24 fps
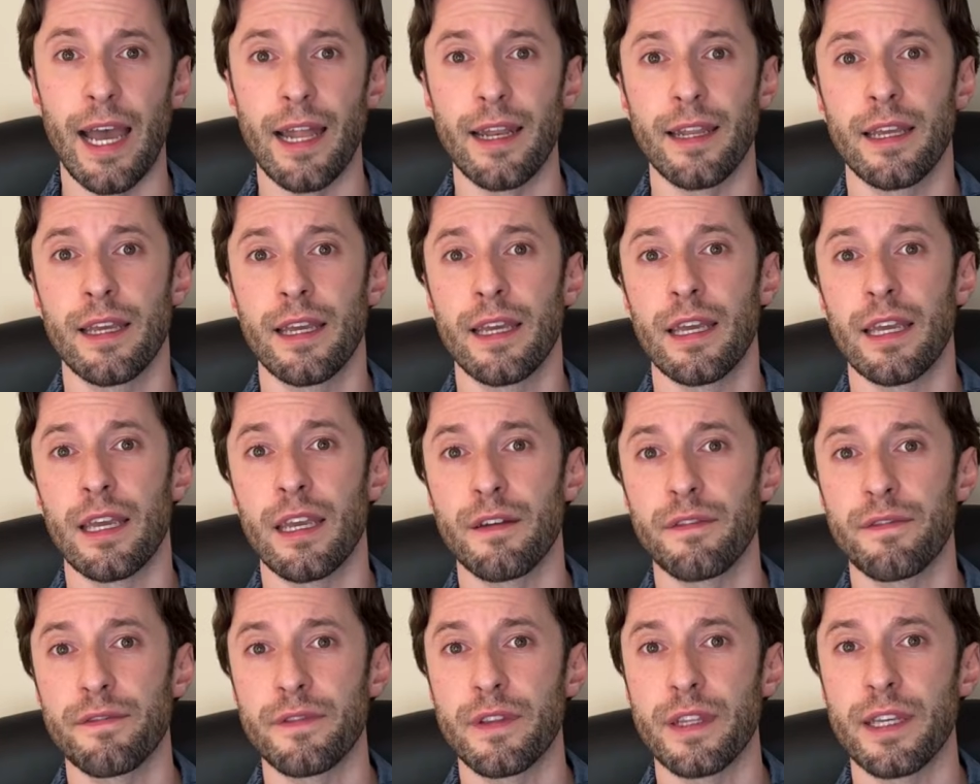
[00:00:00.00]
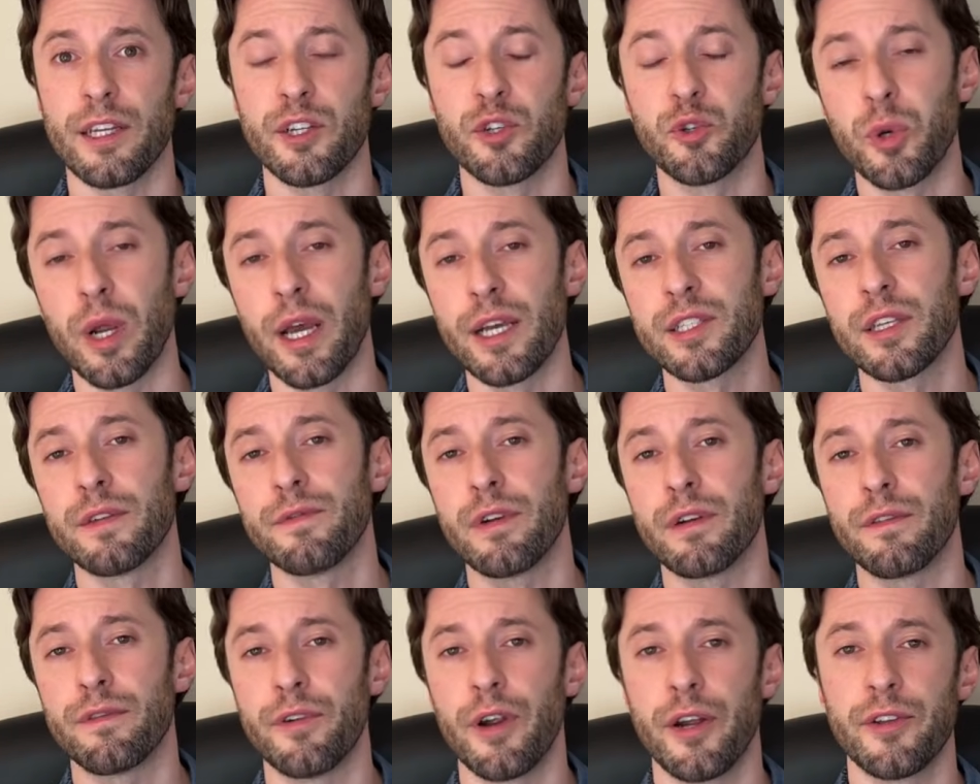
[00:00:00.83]
that if the
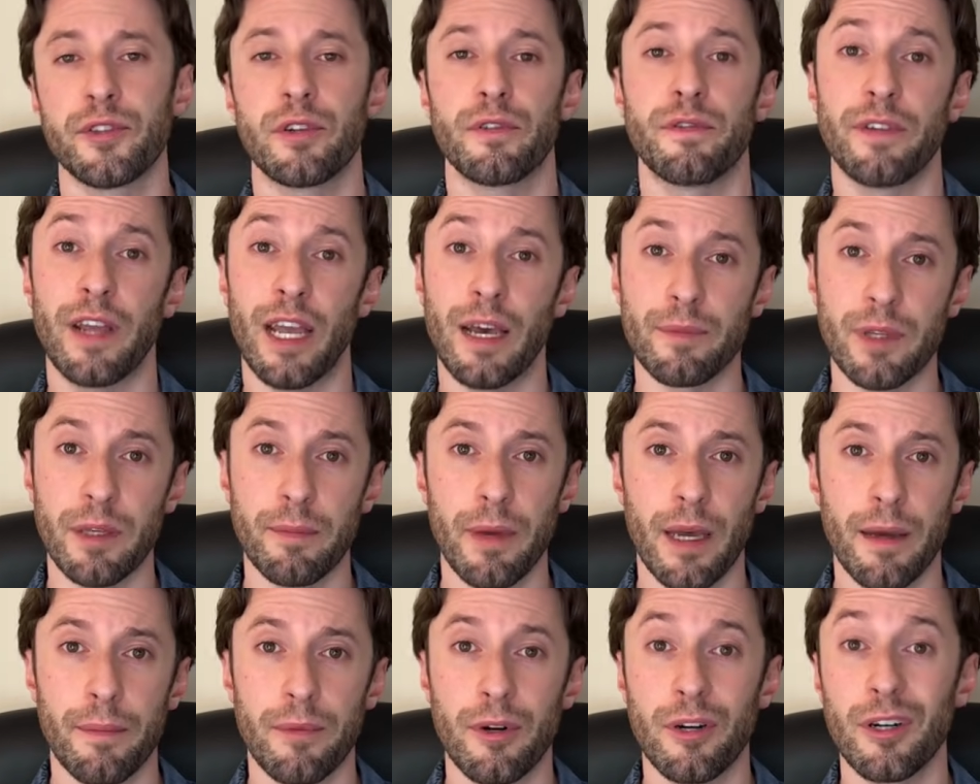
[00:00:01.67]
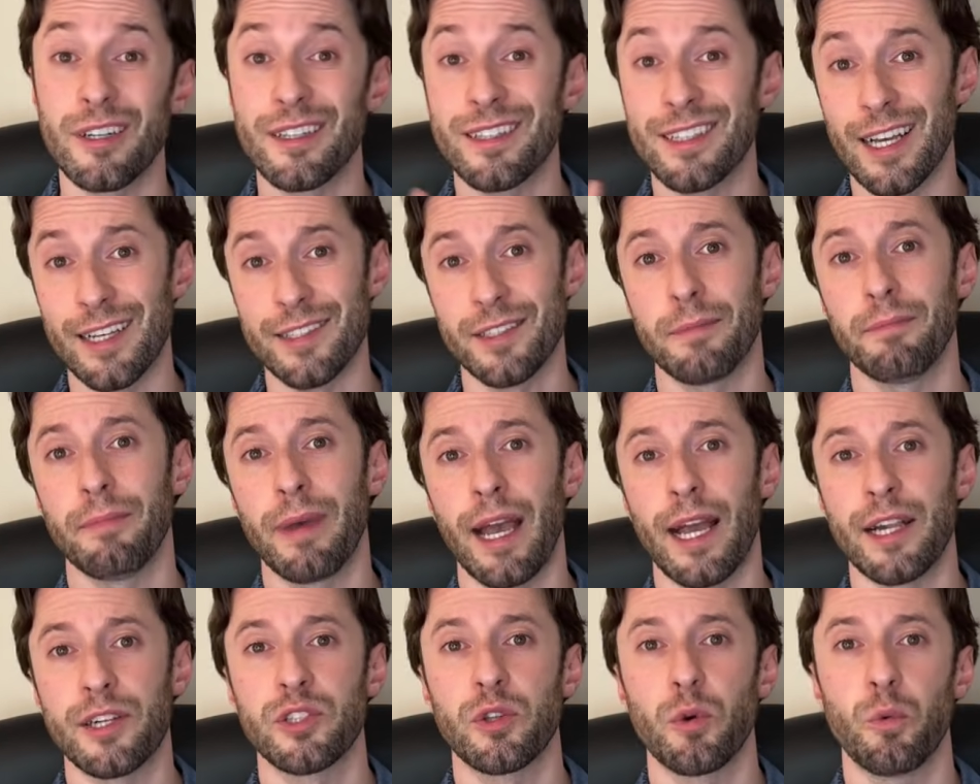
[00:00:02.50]
address of your friend or family member
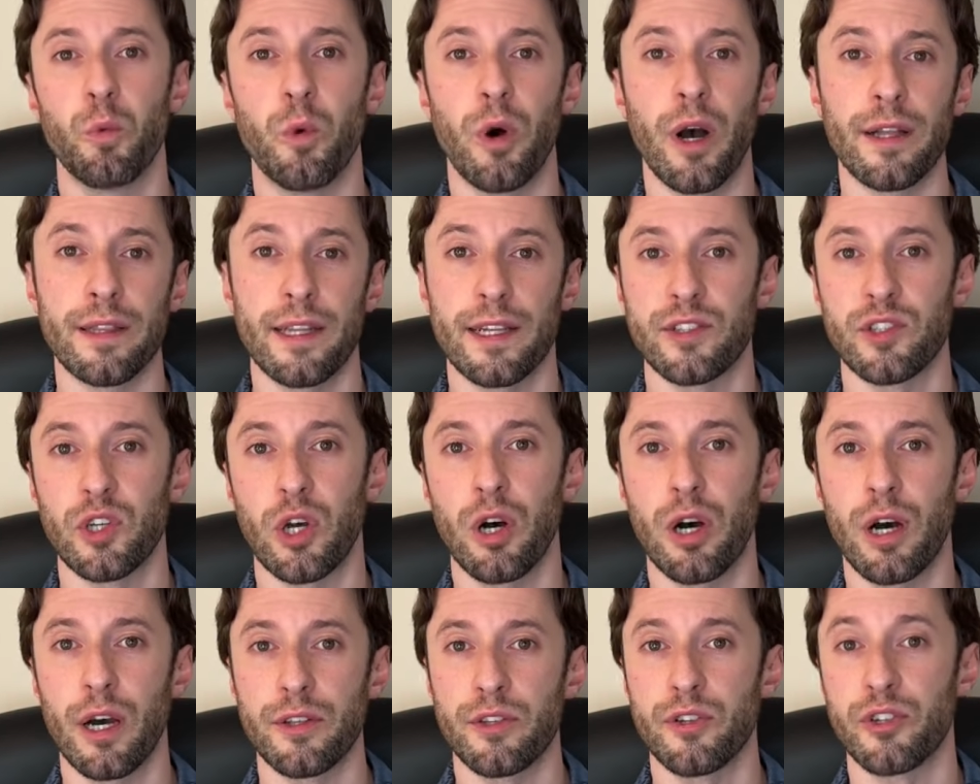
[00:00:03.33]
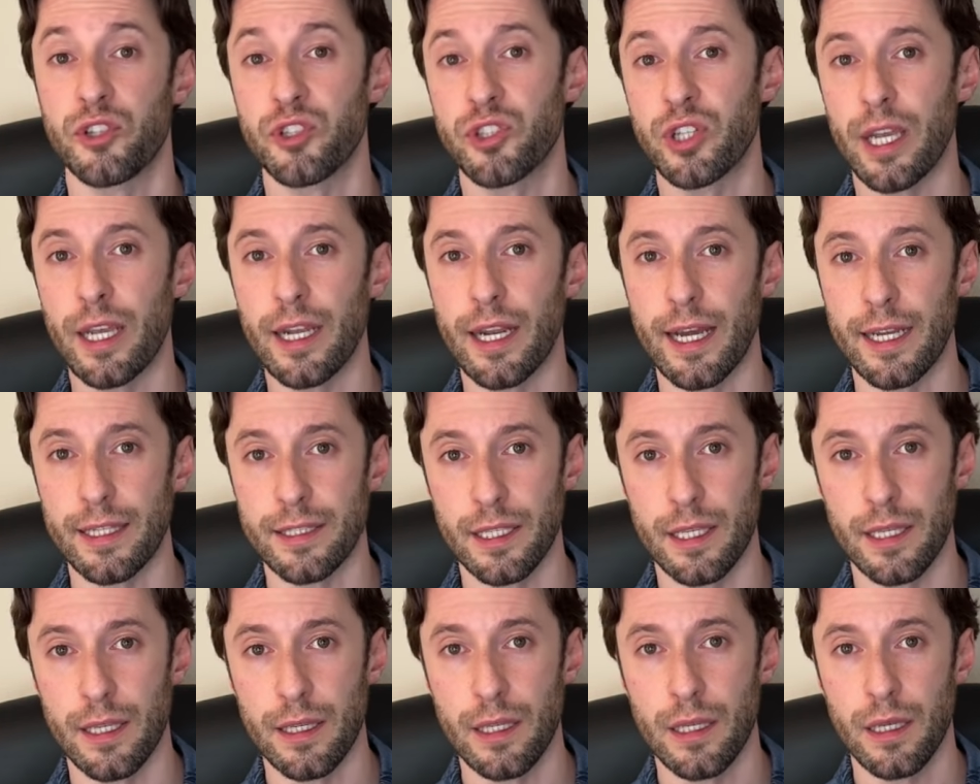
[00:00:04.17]
doesn't match the one that's on your state
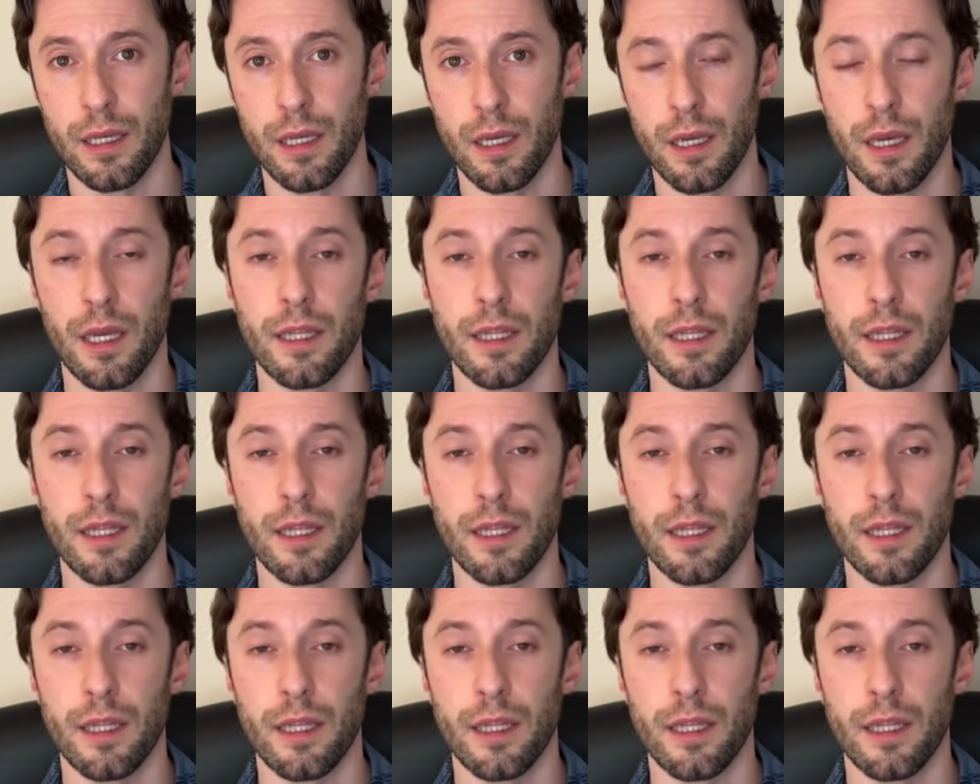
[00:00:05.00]
ID,